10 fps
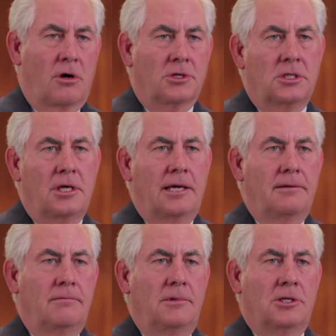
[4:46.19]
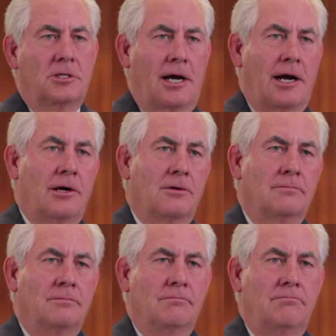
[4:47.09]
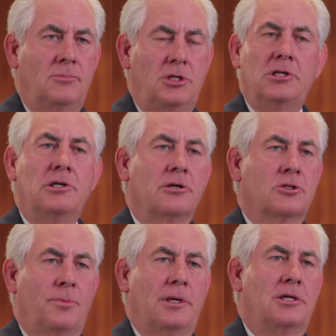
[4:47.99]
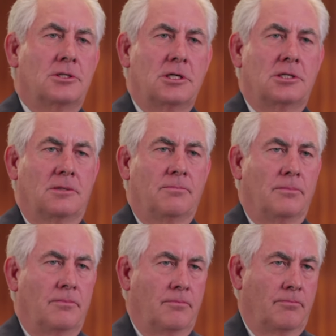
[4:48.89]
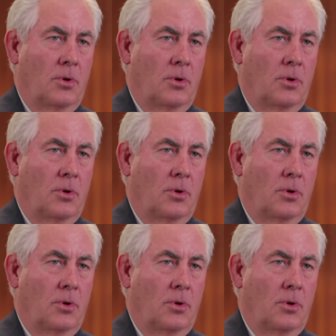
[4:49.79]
So I encourage business leaders and their businesses to